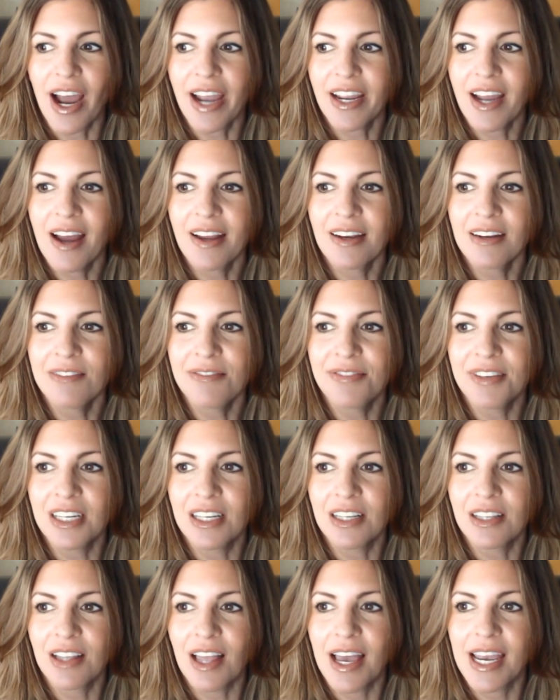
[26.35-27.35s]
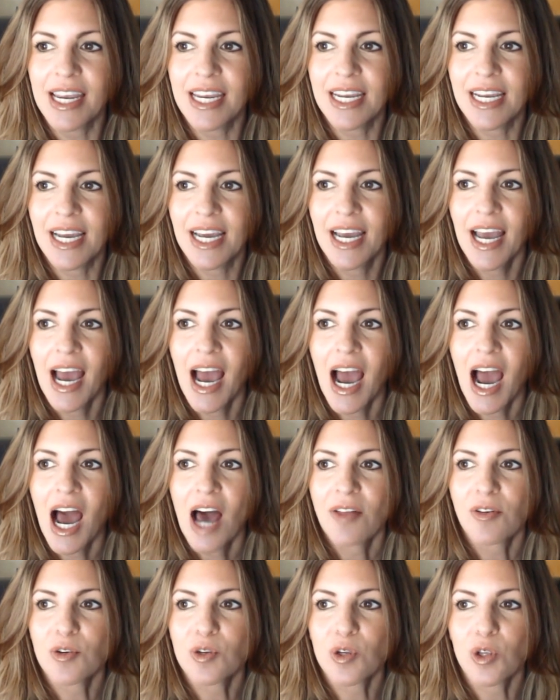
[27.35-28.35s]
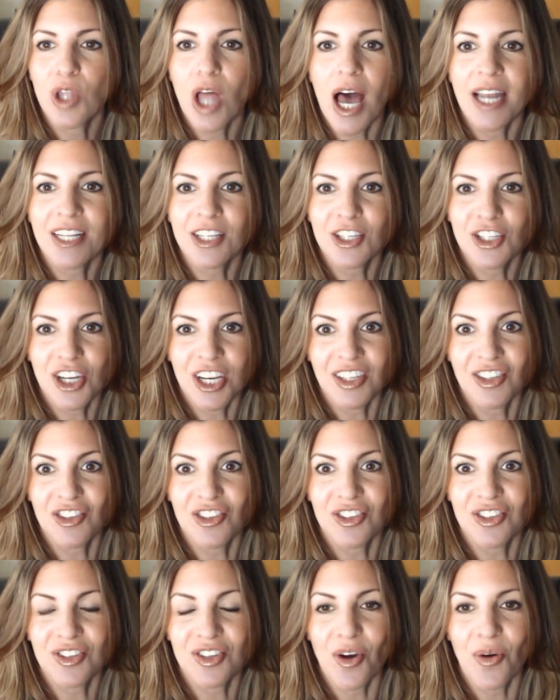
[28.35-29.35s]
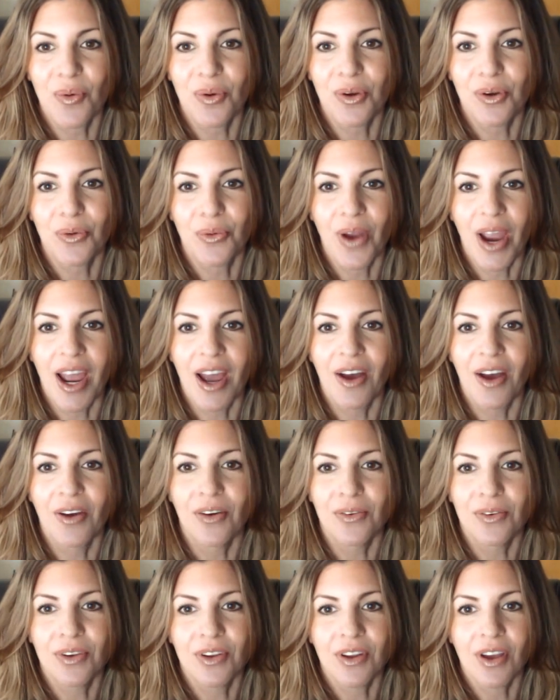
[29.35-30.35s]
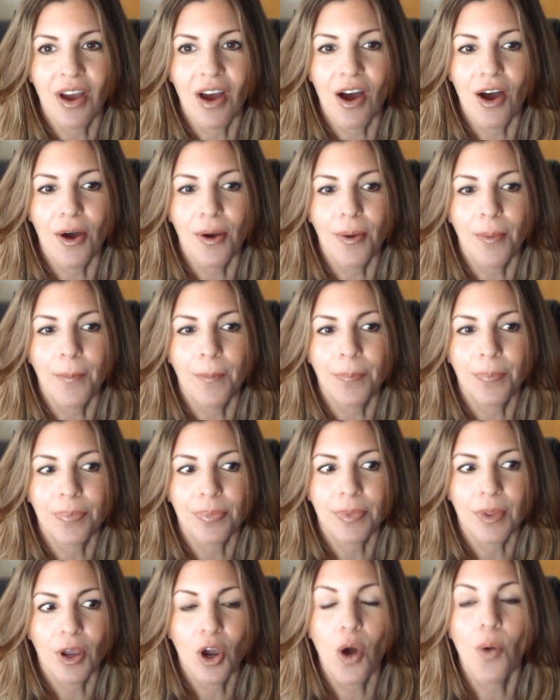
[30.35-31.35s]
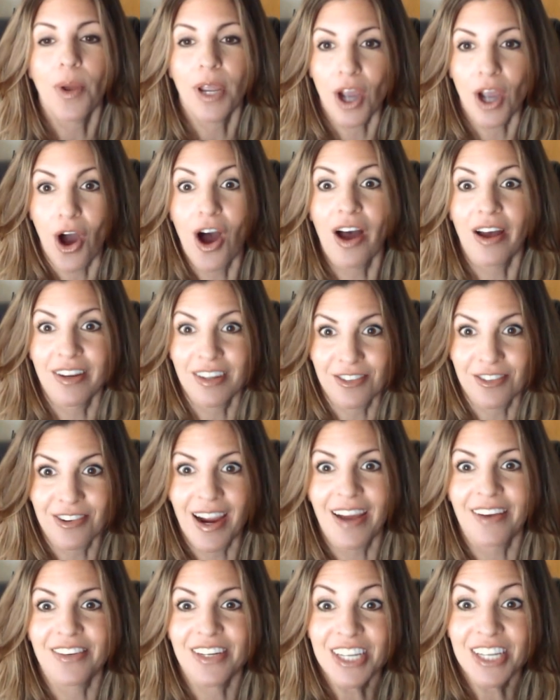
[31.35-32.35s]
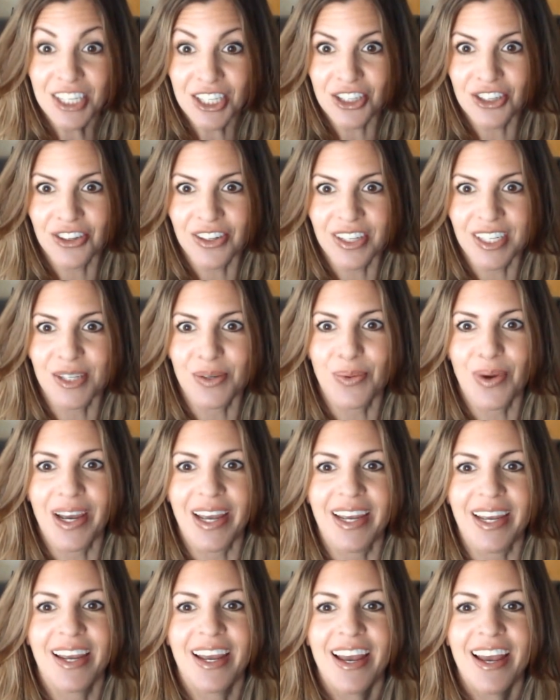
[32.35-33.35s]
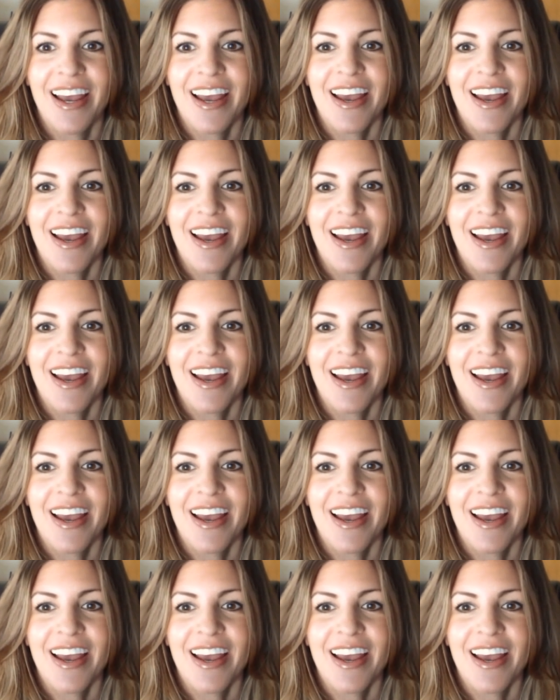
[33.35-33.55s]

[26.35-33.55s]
I kind of feel like there's a lot of changes going around, um, going on around here anyway.